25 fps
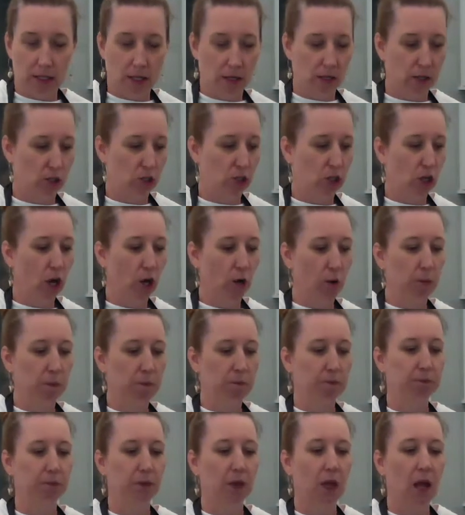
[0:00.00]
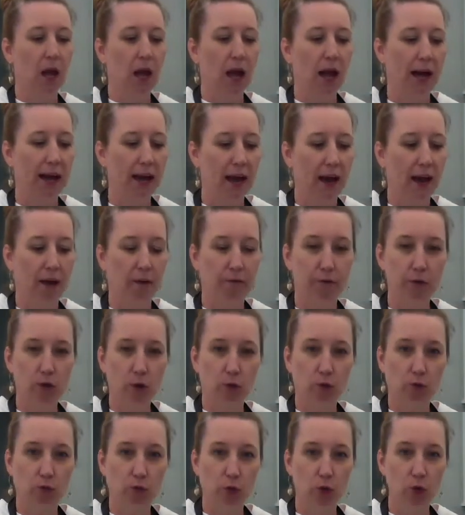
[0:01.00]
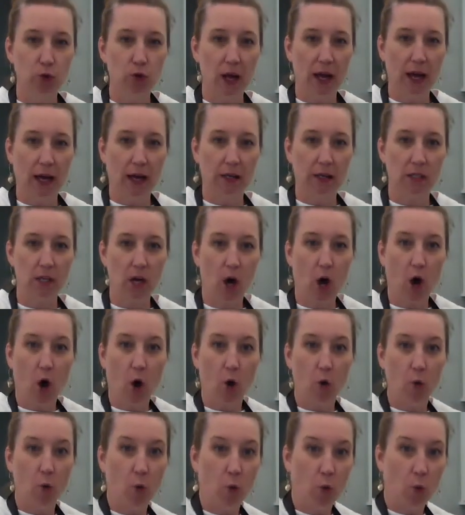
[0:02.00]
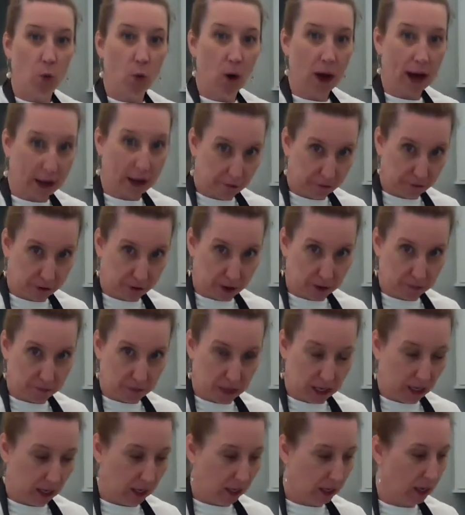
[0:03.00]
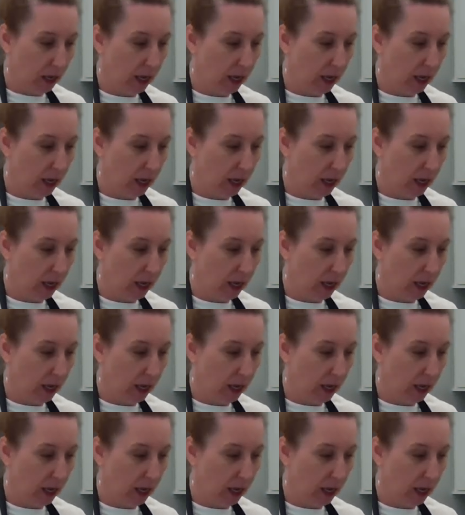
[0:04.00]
So I have the root end away from me,